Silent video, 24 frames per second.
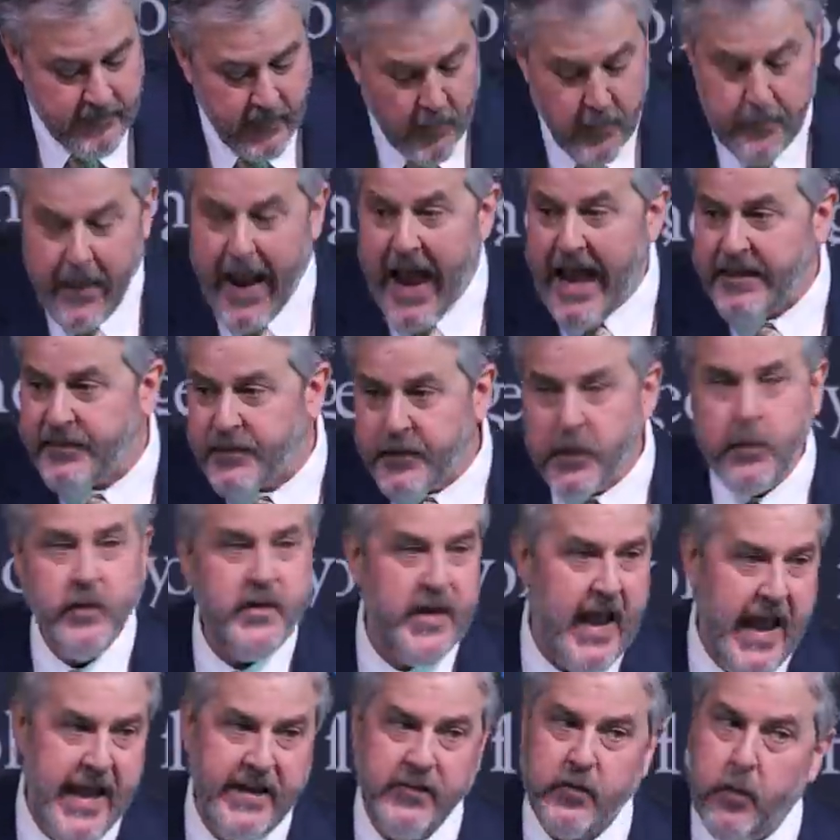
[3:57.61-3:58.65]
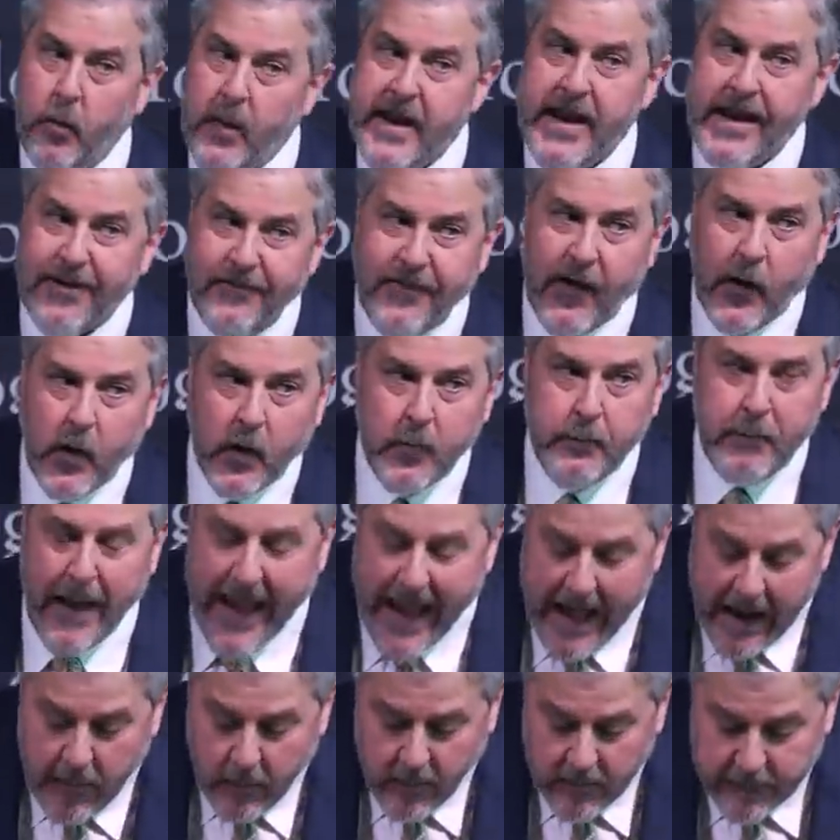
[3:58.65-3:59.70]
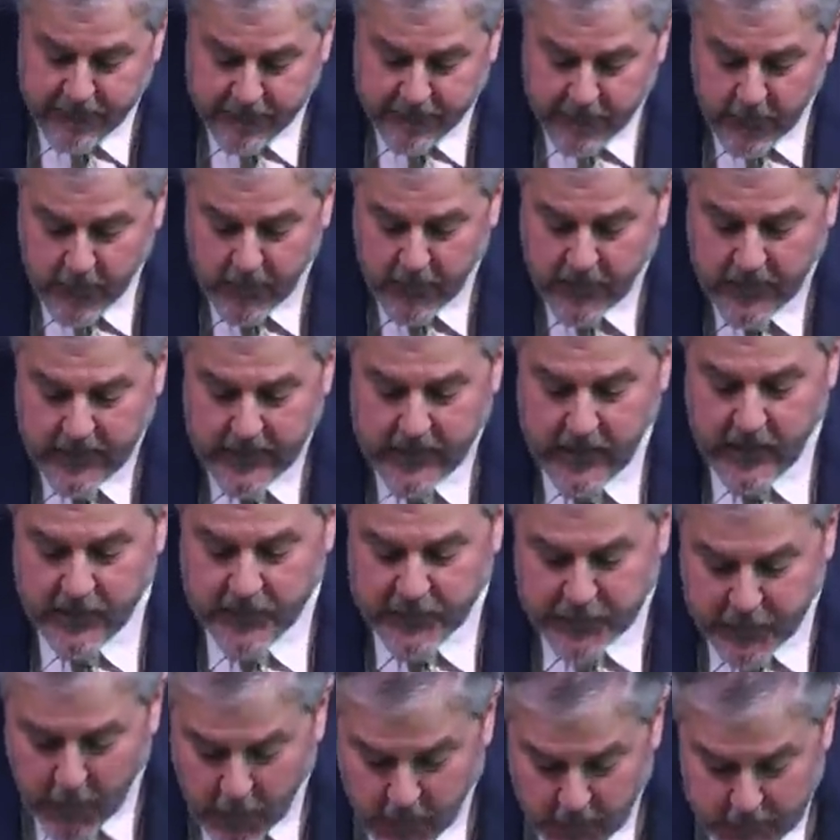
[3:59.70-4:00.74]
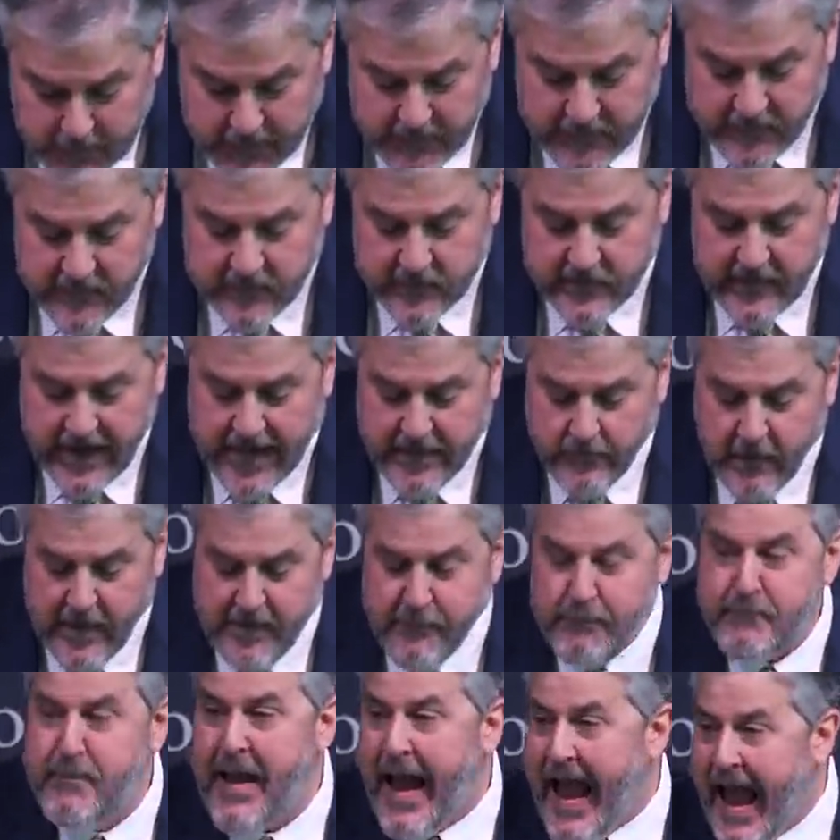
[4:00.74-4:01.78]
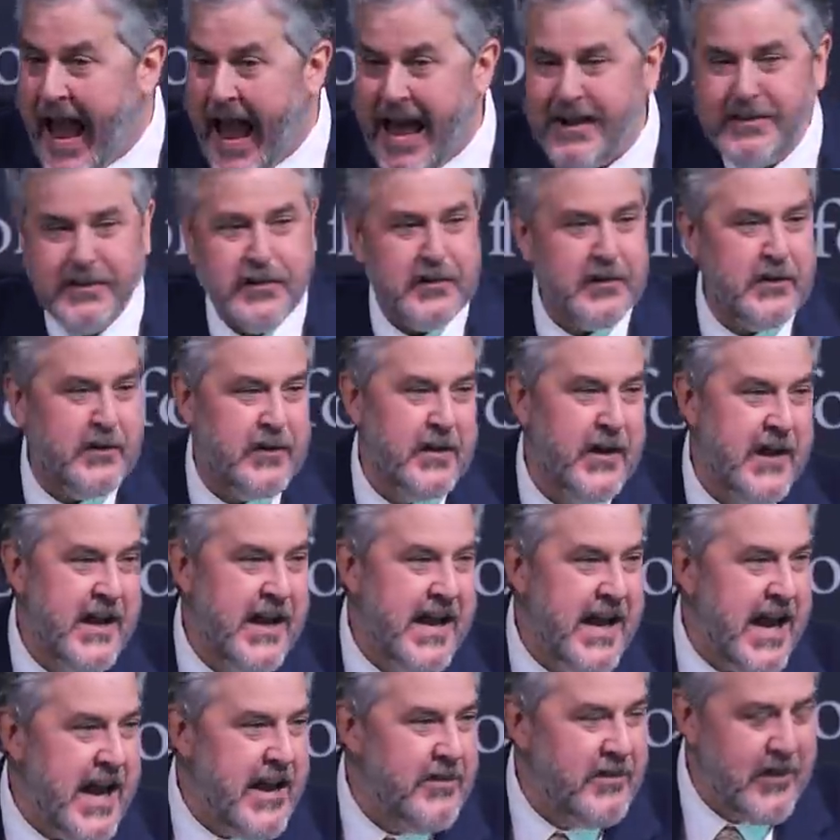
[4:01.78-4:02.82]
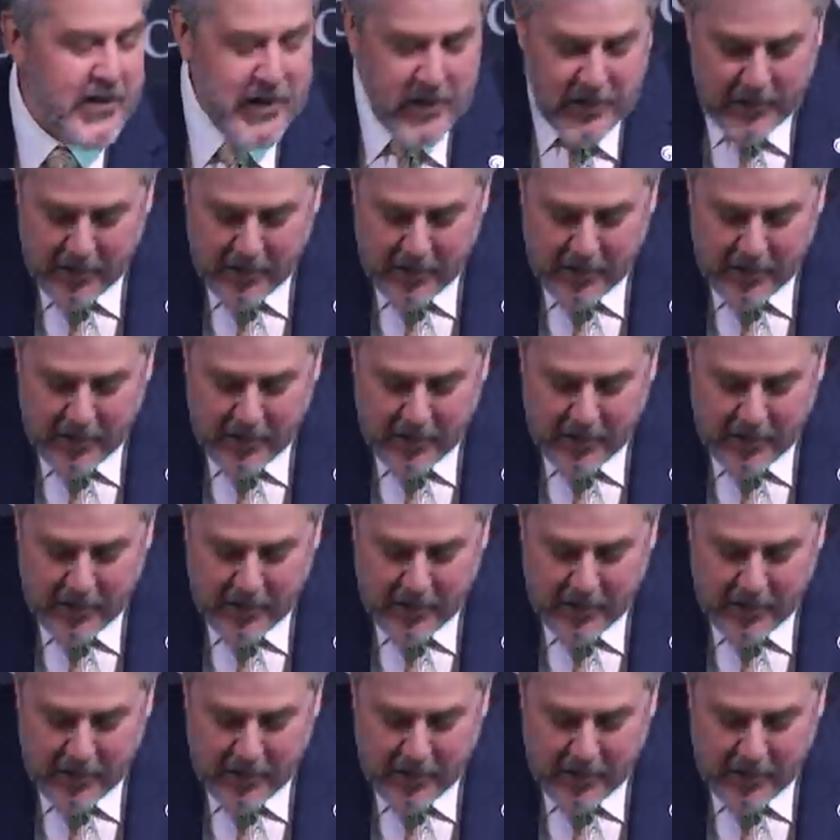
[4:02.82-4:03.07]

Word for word: For the past two days, we have heard powerful sermons and we basked in the